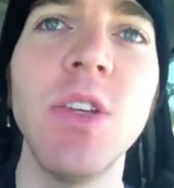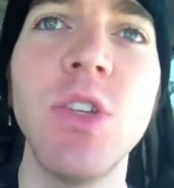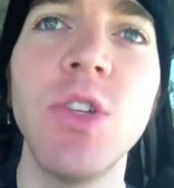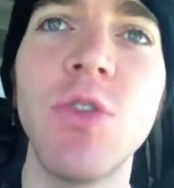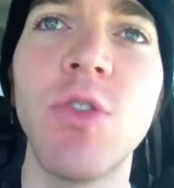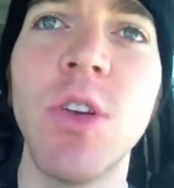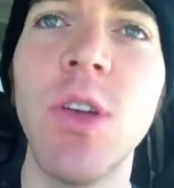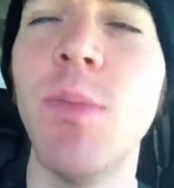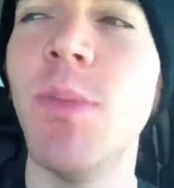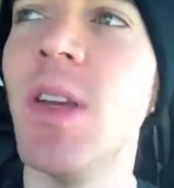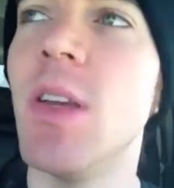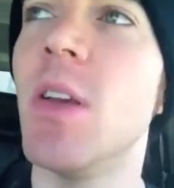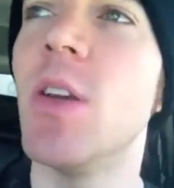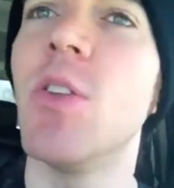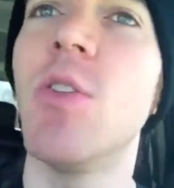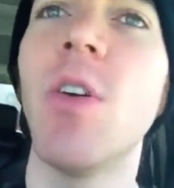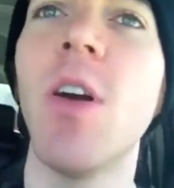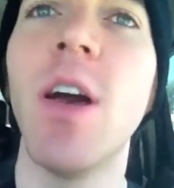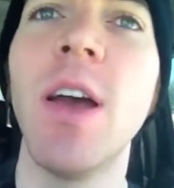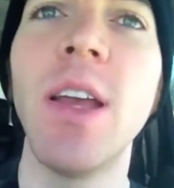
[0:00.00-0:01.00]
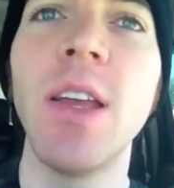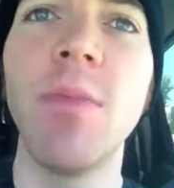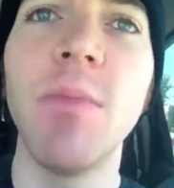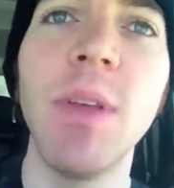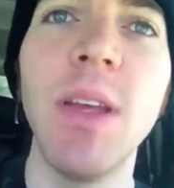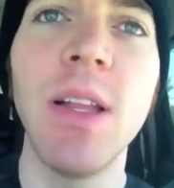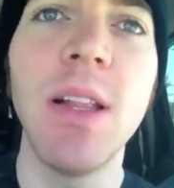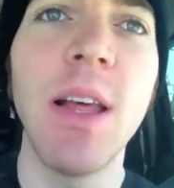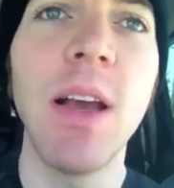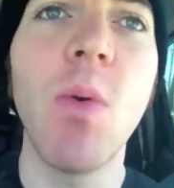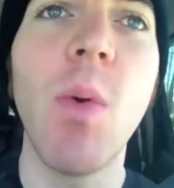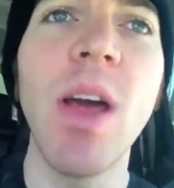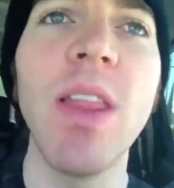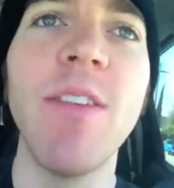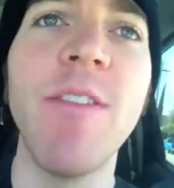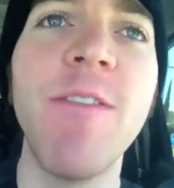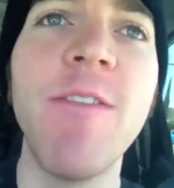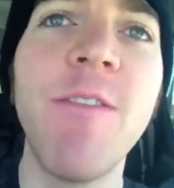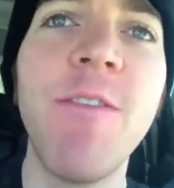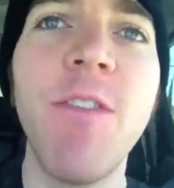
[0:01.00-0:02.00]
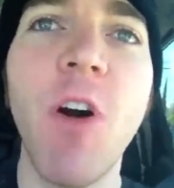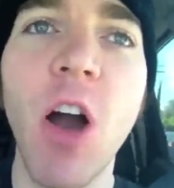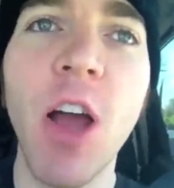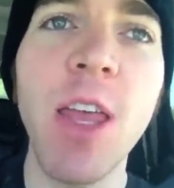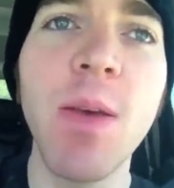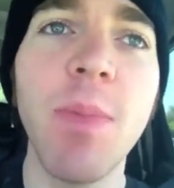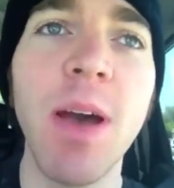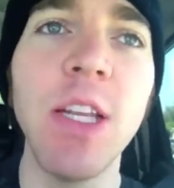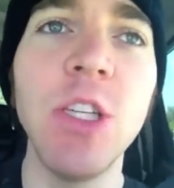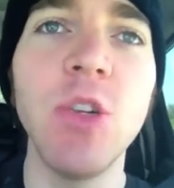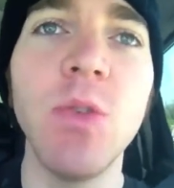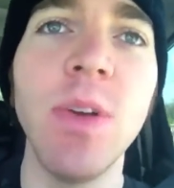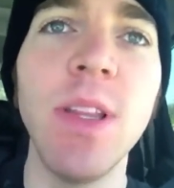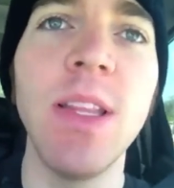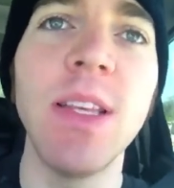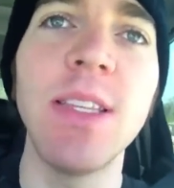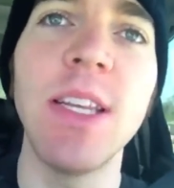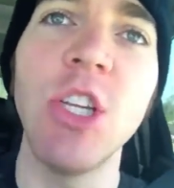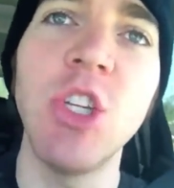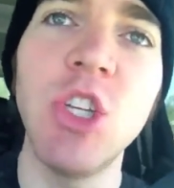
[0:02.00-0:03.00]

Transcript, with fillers: screaming and crying and being like, "Why the fuck am I doing this?